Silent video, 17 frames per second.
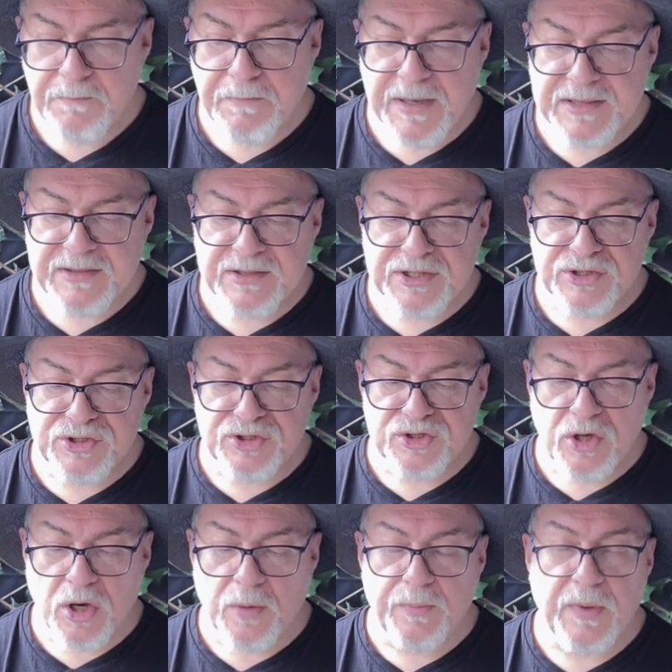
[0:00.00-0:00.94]
But the
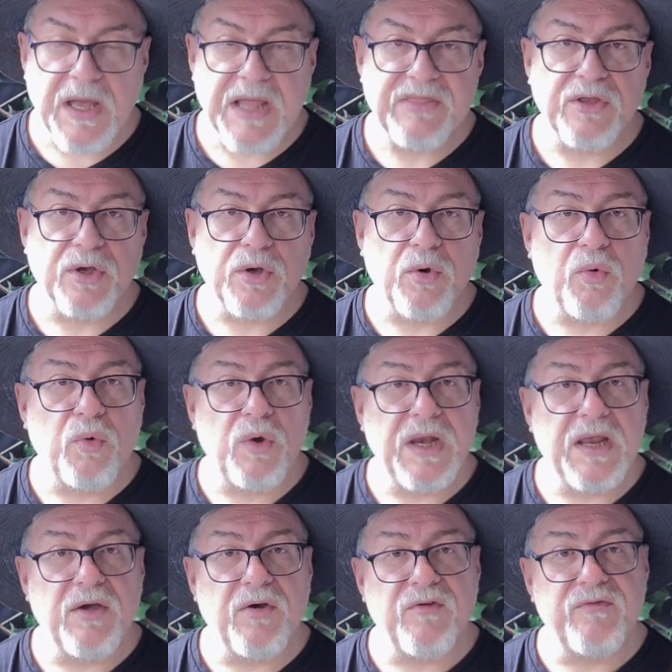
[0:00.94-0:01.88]
job and the
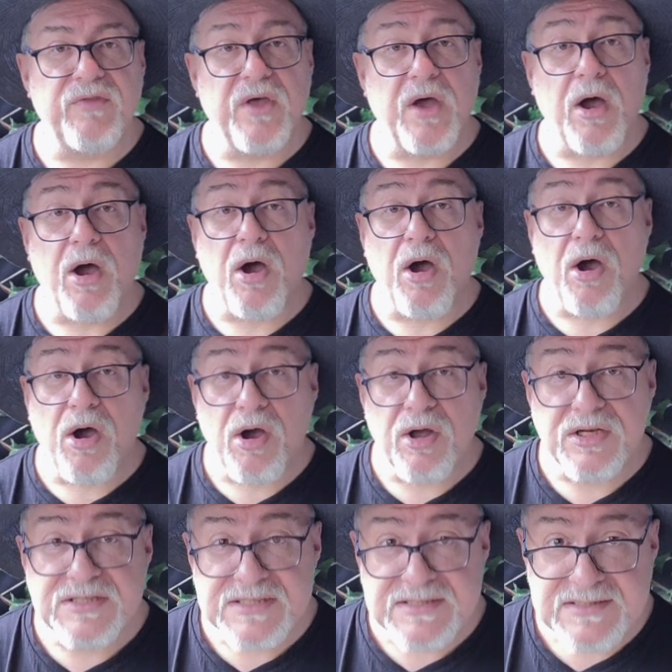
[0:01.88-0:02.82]
calling of the
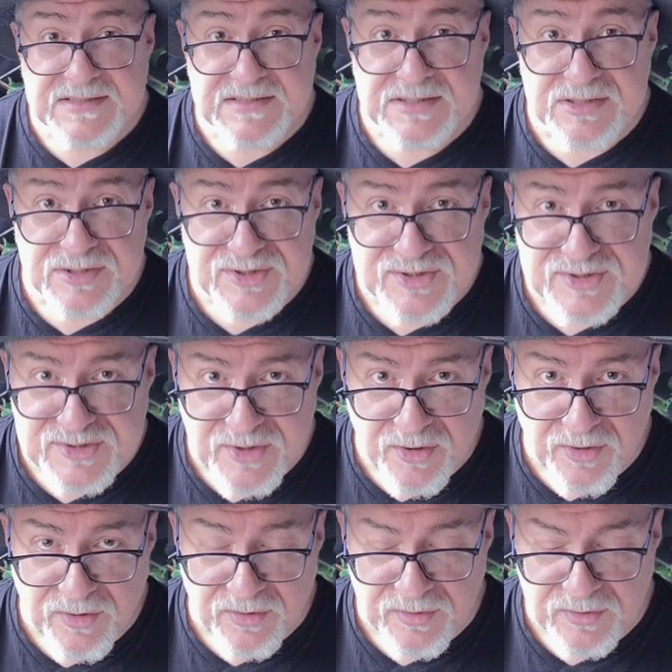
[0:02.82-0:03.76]
artist's
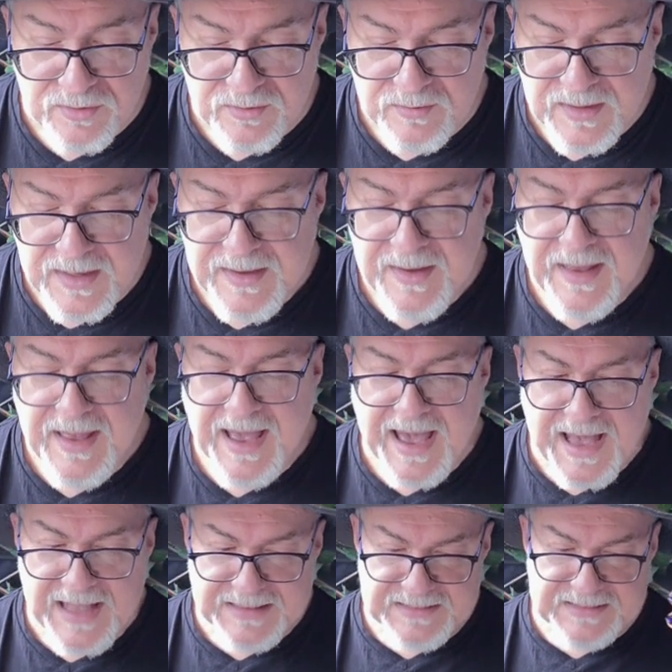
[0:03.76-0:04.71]
soul
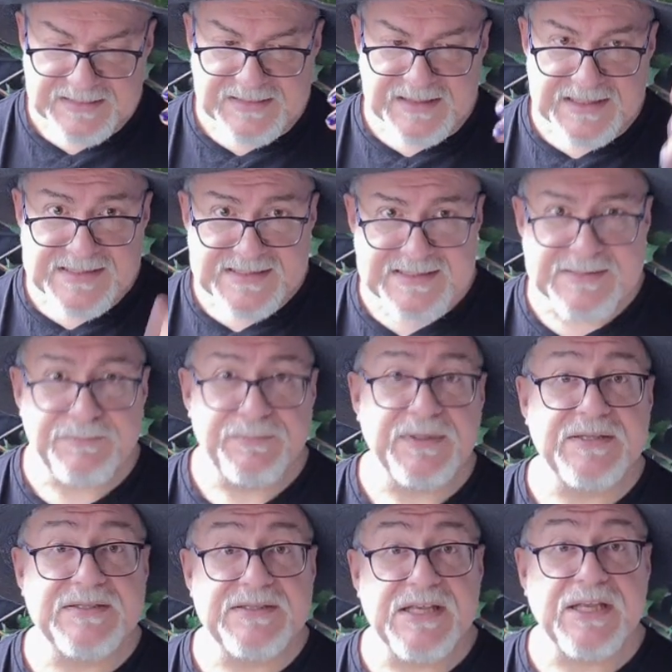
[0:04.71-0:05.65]
at this
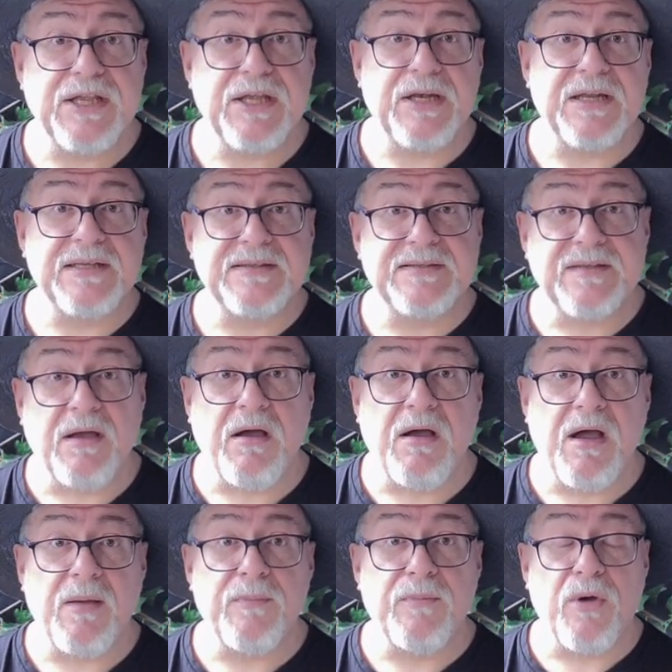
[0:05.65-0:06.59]
particular
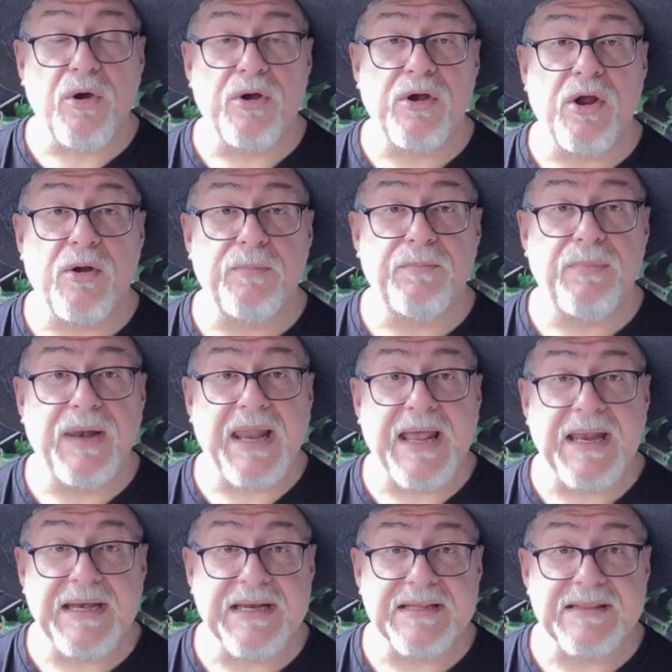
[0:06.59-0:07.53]
time on our
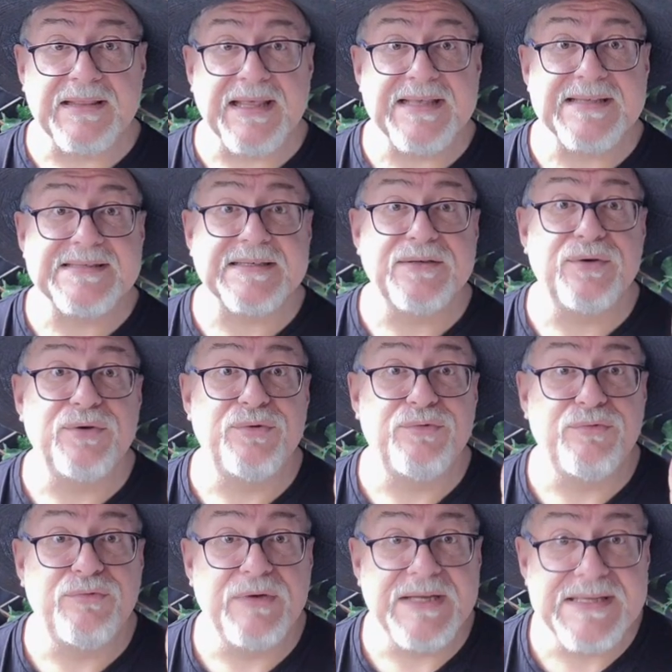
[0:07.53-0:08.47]
planet, there is a
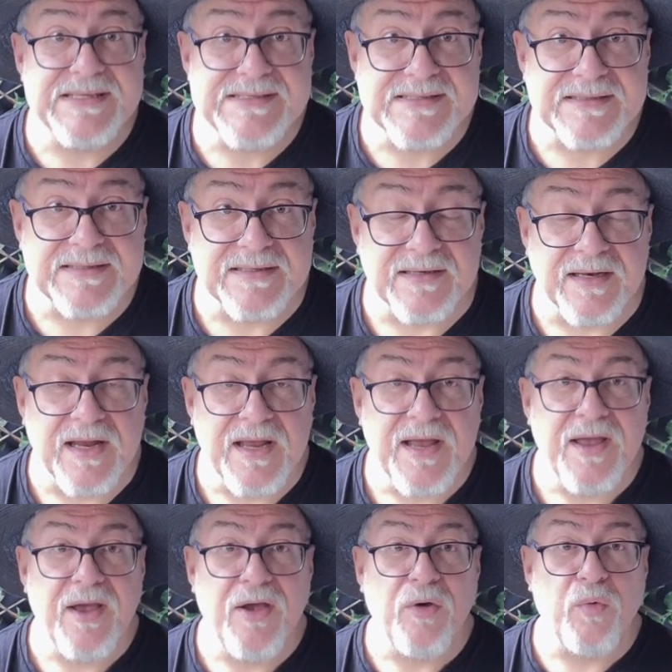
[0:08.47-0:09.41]
reason
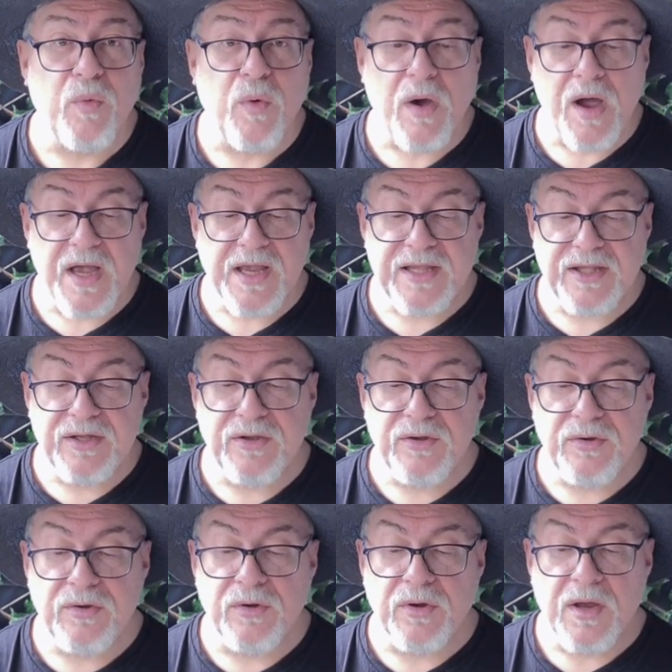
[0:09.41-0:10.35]
why
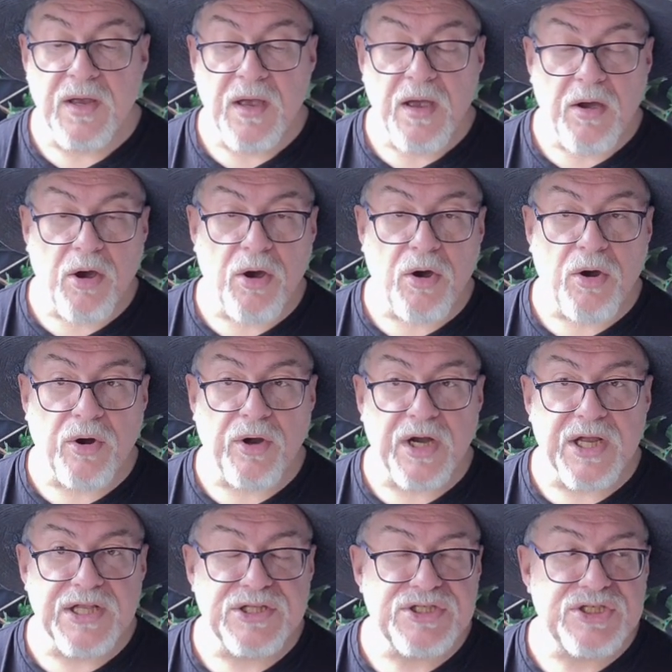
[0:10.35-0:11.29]
you
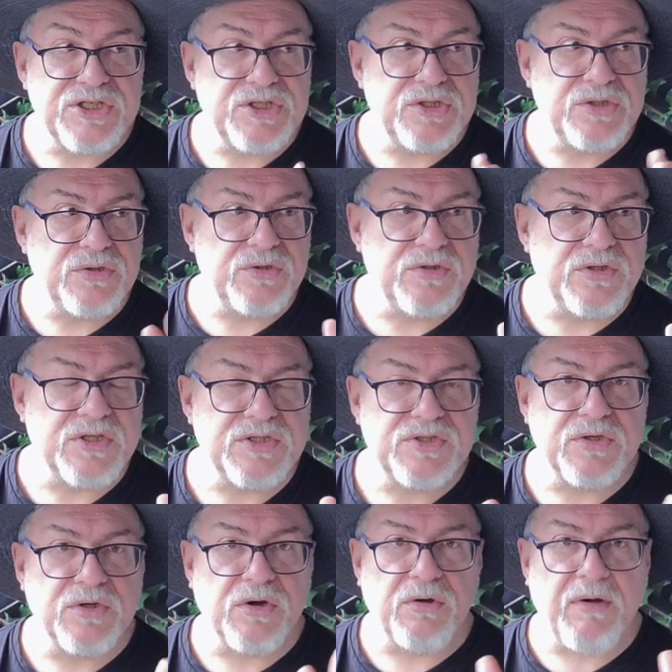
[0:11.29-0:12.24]
are attuned
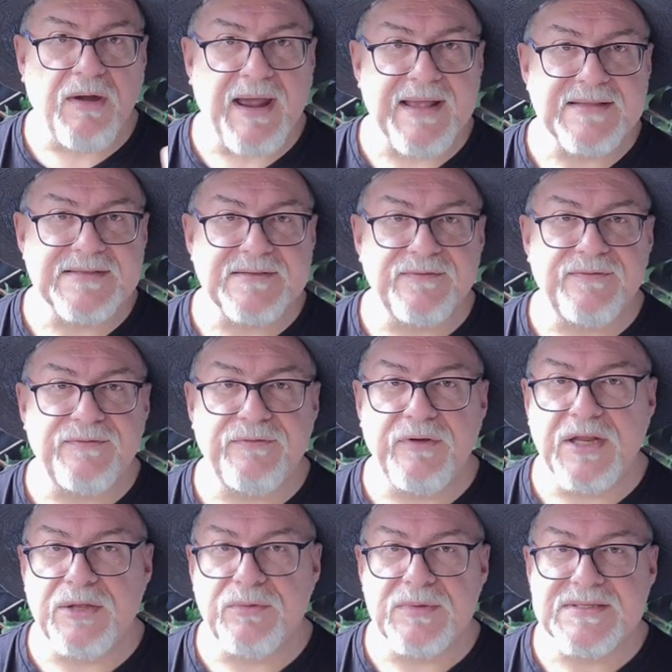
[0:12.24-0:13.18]
to creative
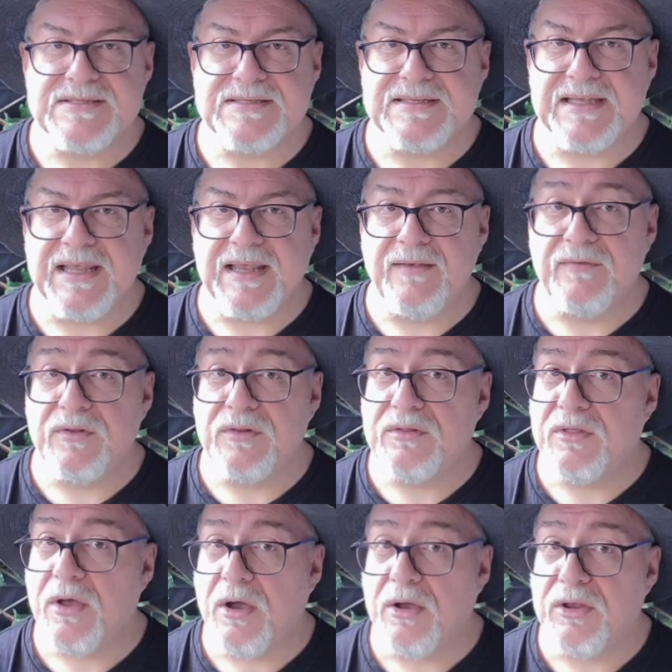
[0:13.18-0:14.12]
frequency, even
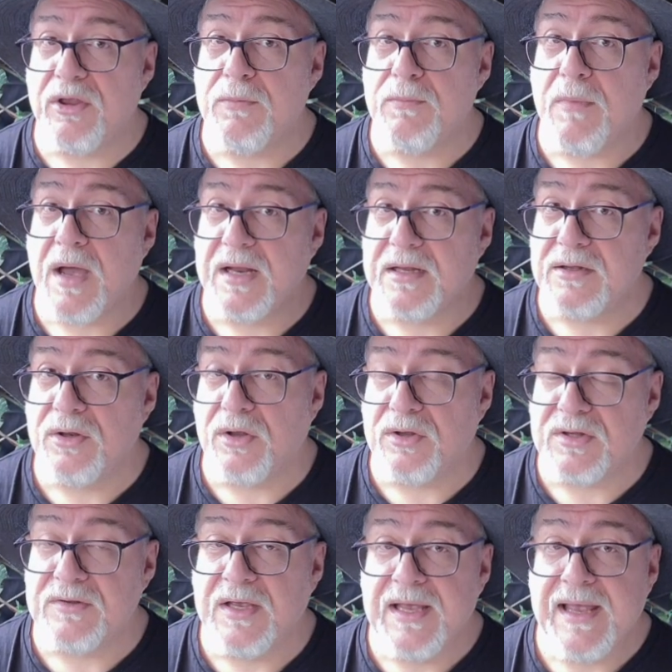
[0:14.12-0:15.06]
though you might
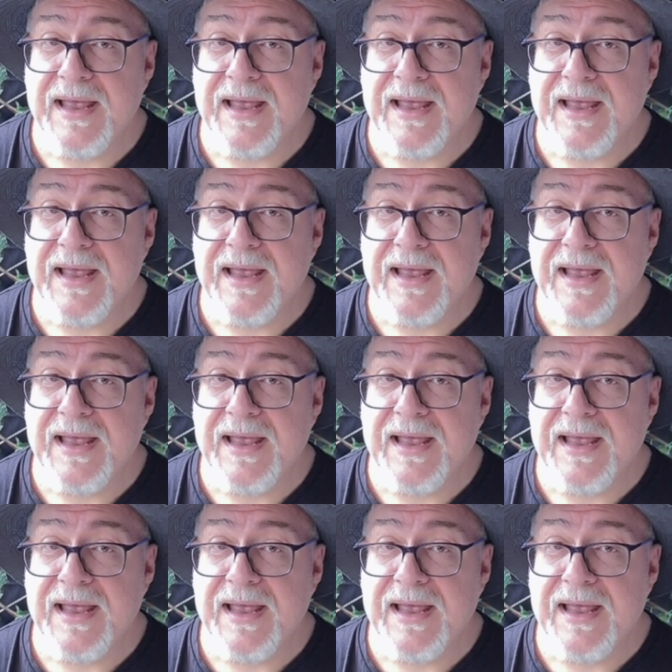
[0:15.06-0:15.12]
not